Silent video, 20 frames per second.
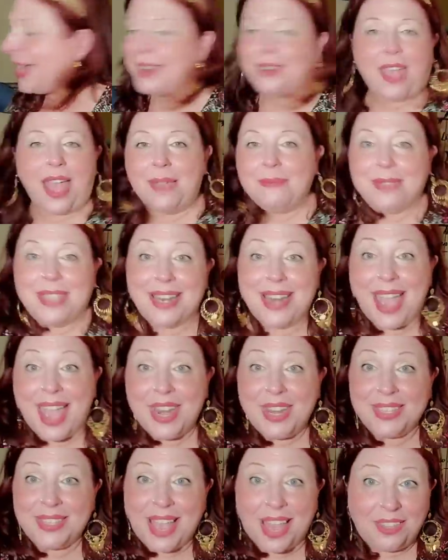But, I mean,
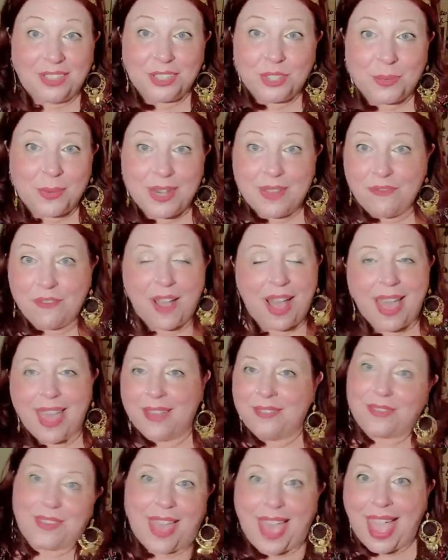at $1.25,
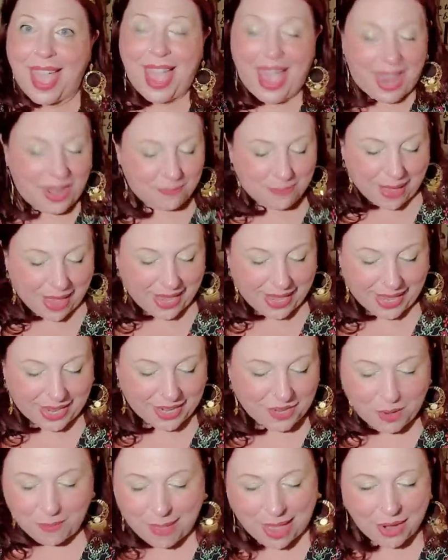I had to buy
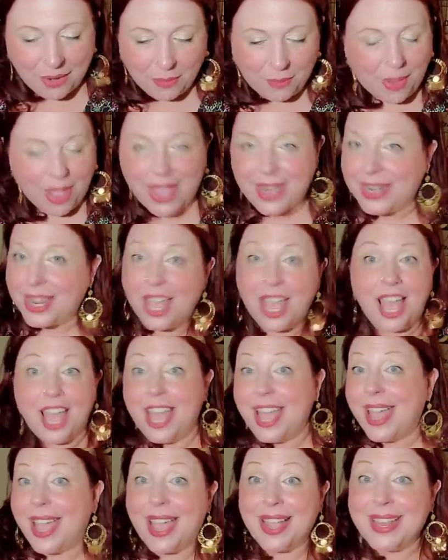it. No matter what,
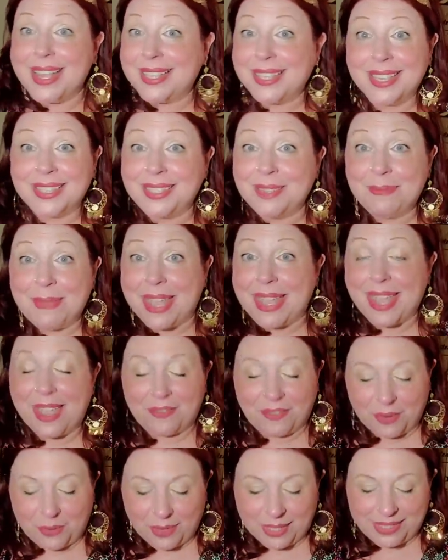it doesn't
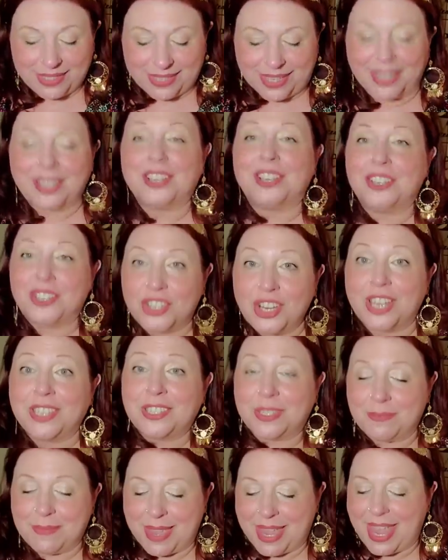make everyone sick,
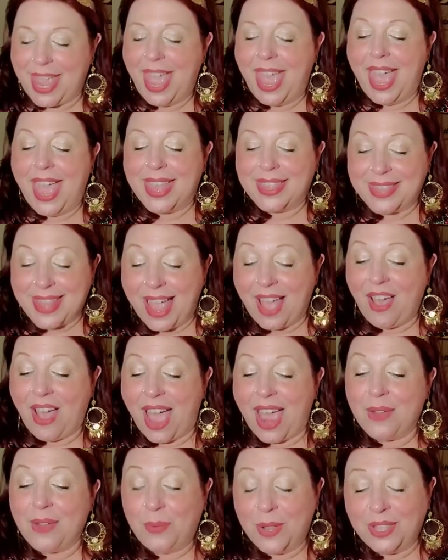just me.
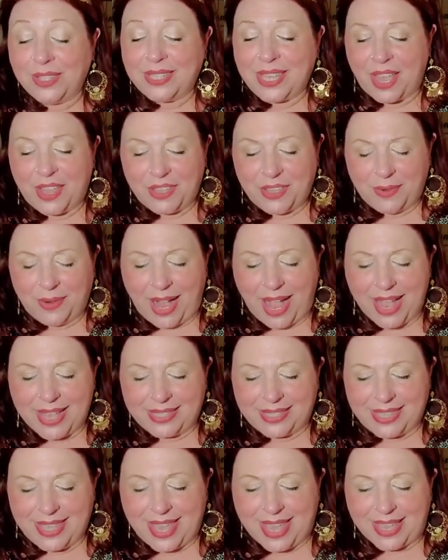Now, I will tell you
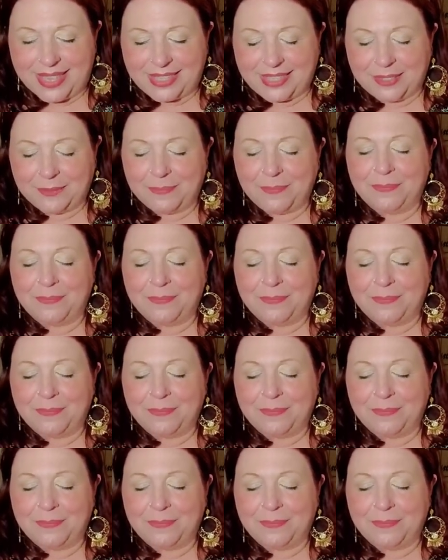guys this.